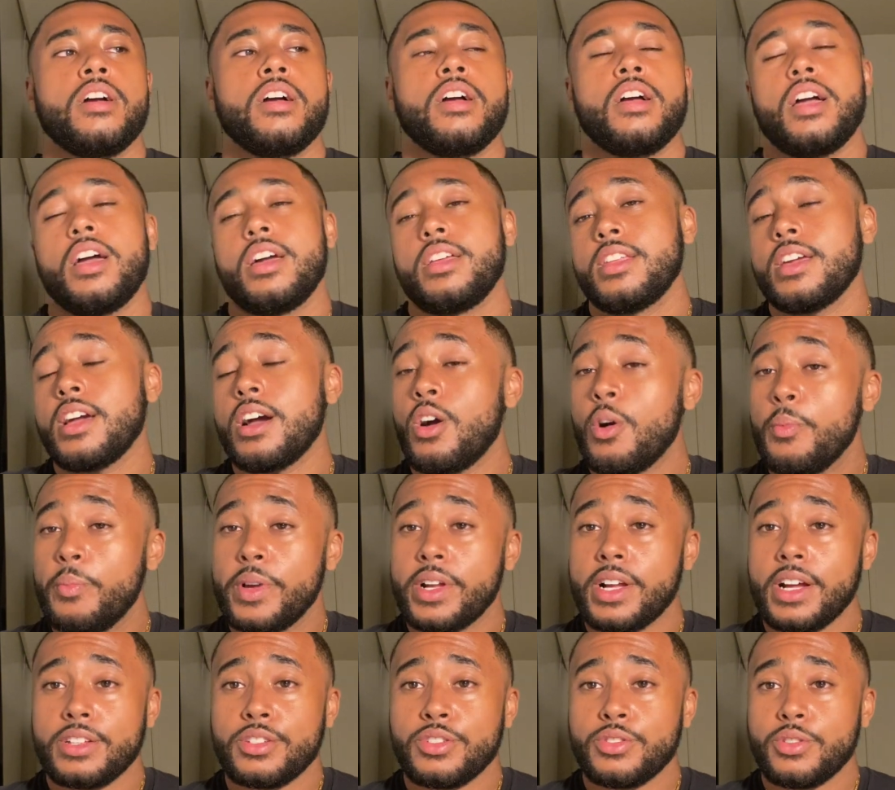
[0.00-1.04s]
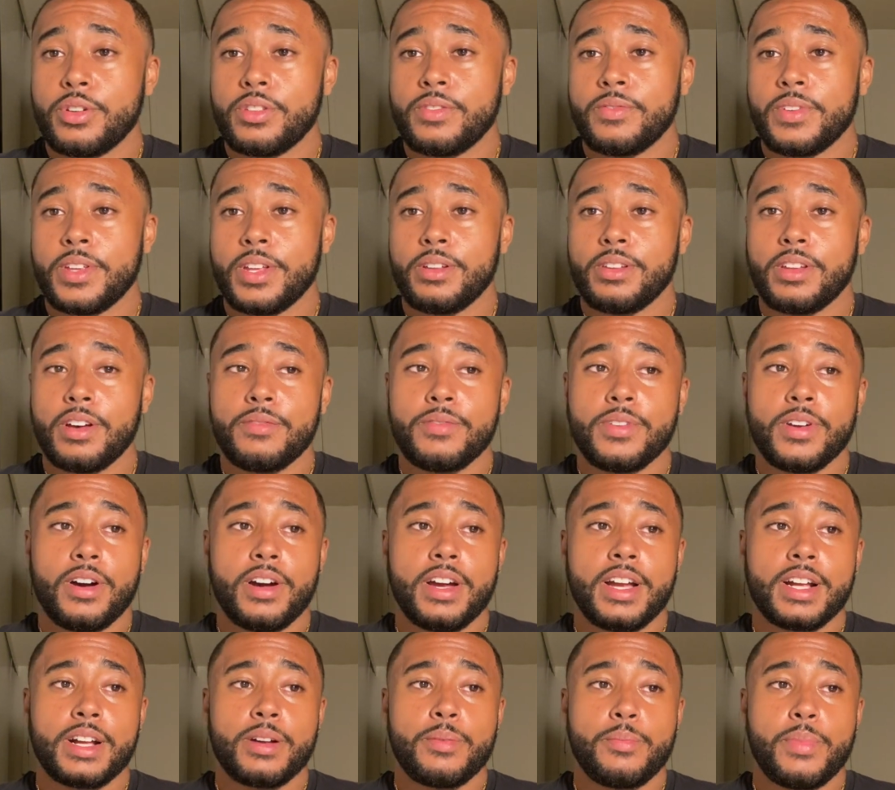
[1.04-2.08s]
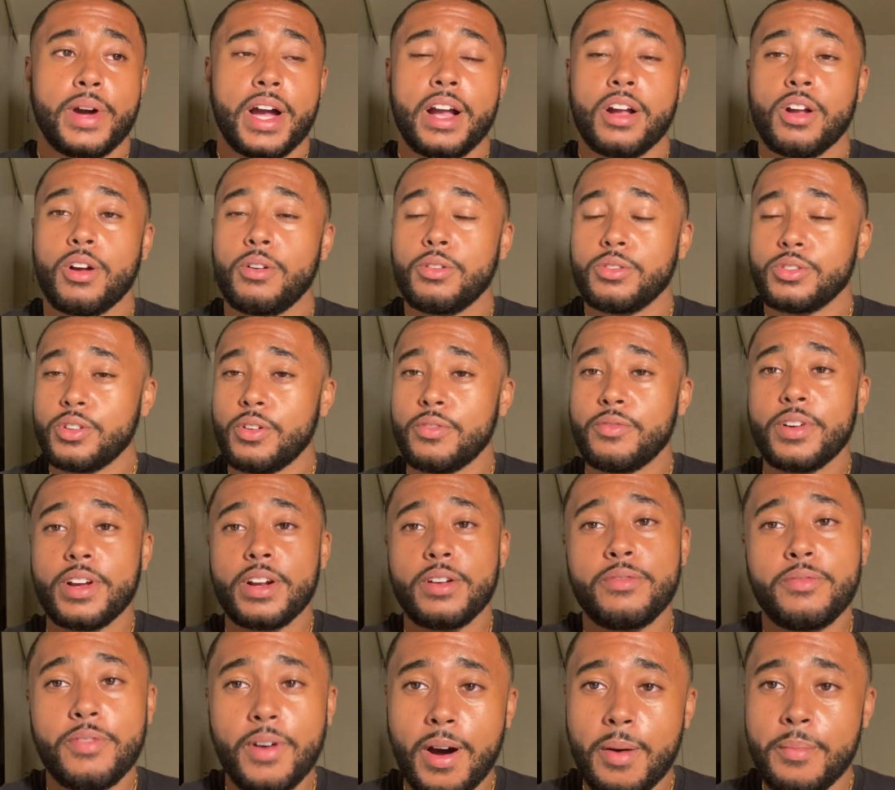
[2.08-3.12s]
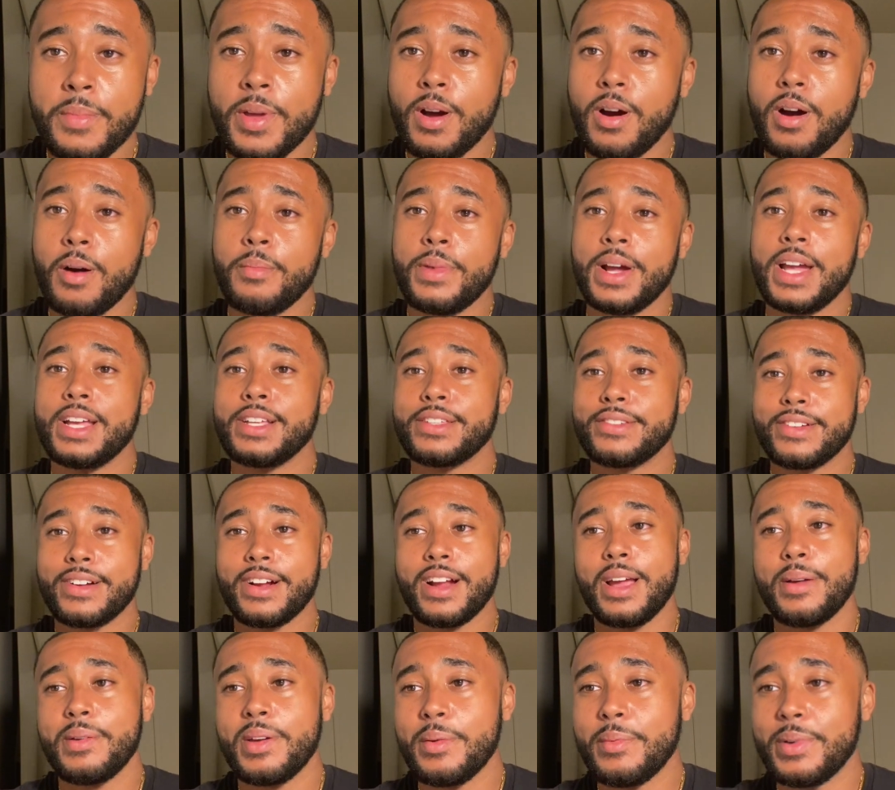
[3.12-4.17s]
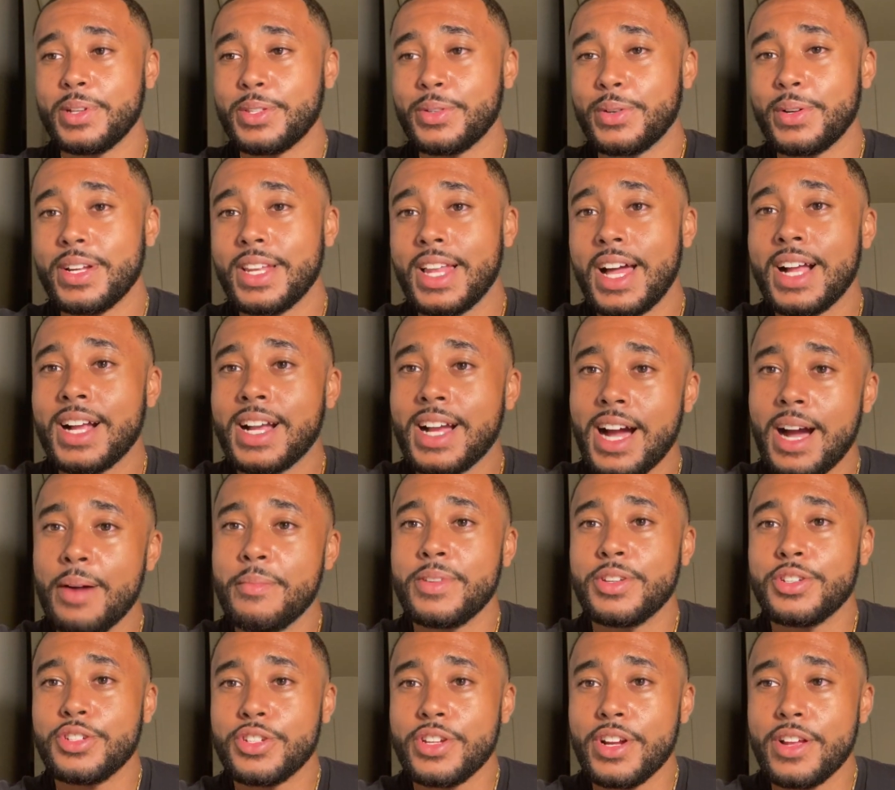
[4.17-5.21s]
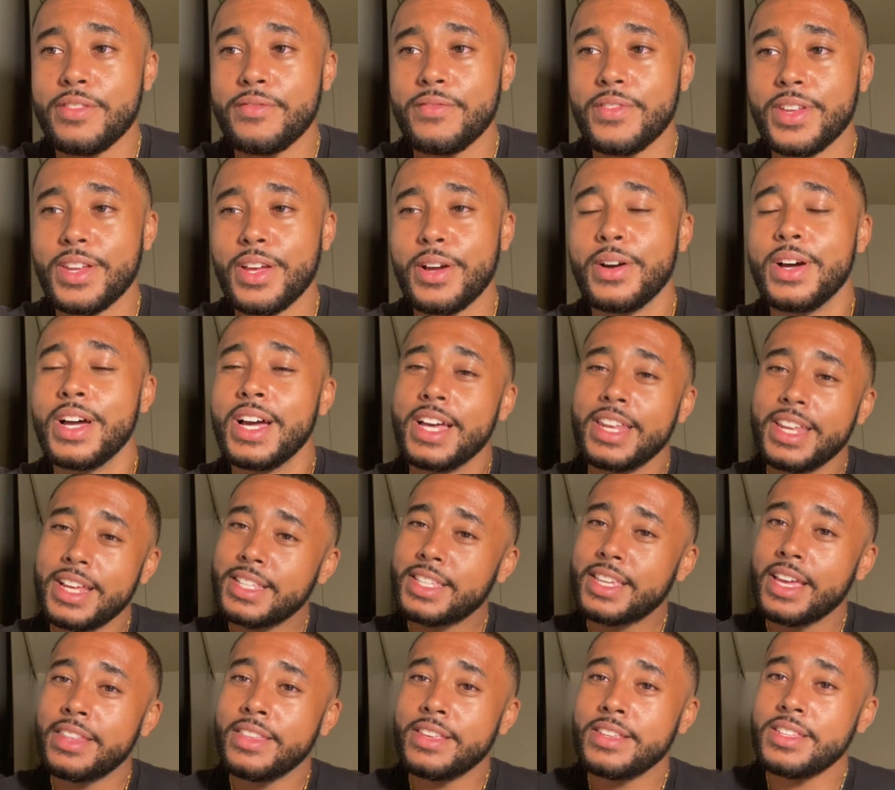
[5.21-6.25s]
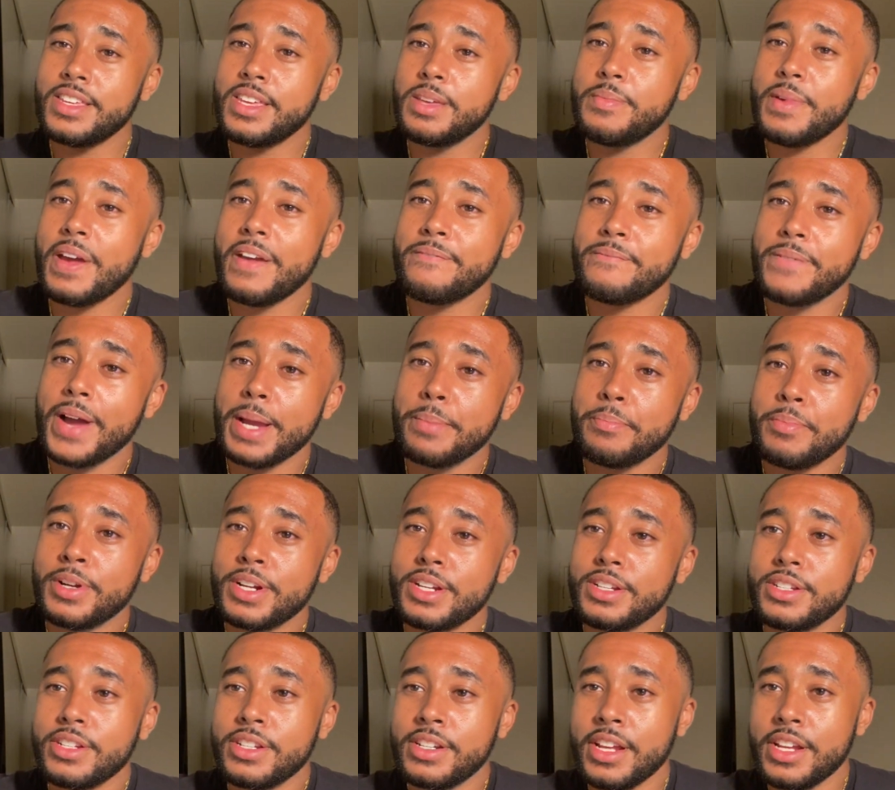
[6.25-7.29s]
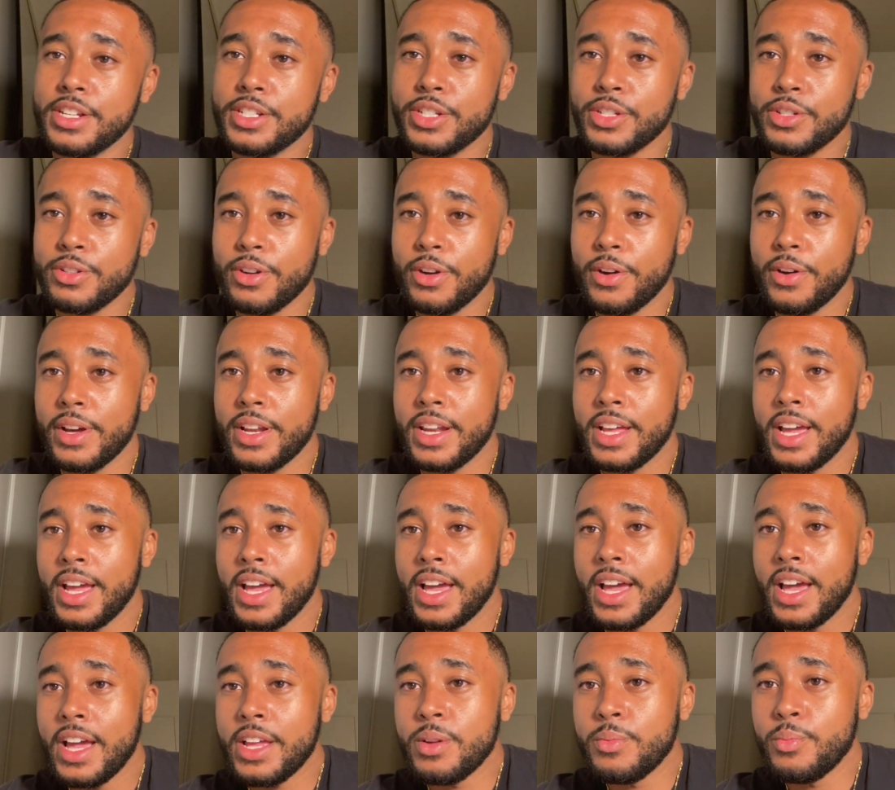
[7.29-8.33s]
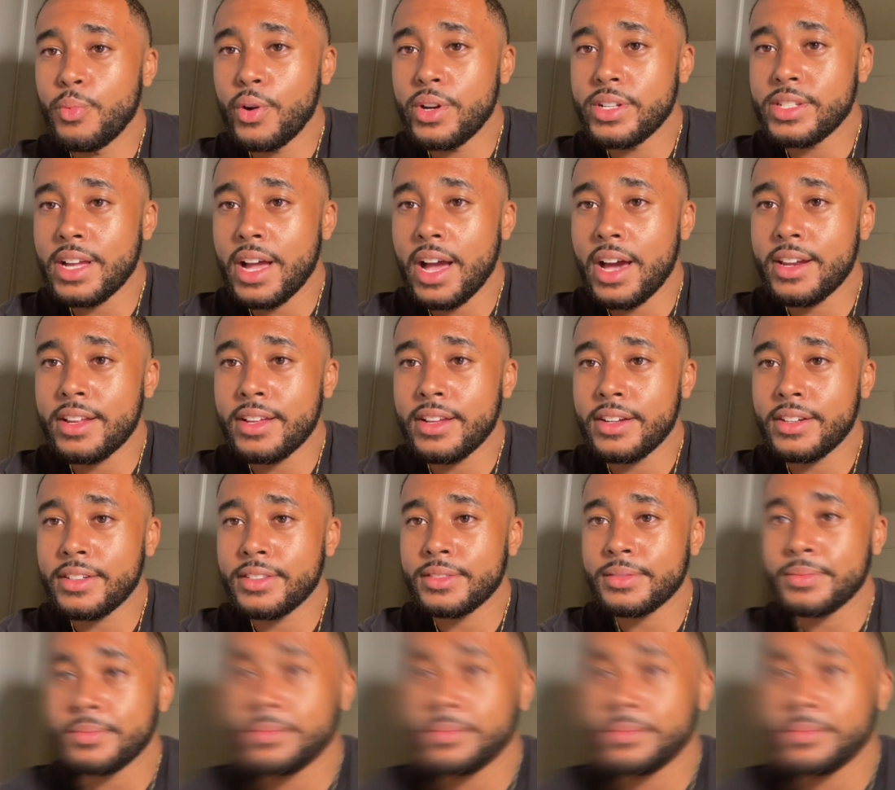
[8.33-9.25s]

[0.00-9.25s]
And yeah, hope you guys enjoyed the video. Love y'all and goodbye. Don't forget to follow me on my Instagram and my Twitter. Like, comment, and share the video. Let's get this eBay Fight Prediction Nation growing. And your boy's out of here.